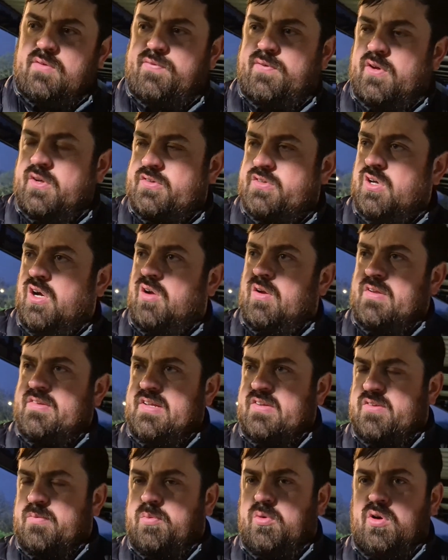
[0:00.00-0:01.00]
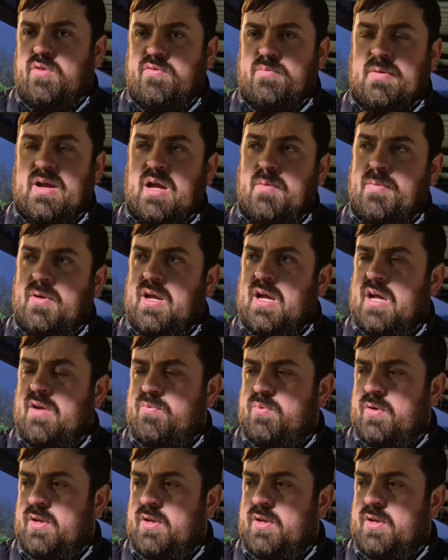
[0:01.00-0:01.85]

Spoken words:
first goal is disappointing from our behalf.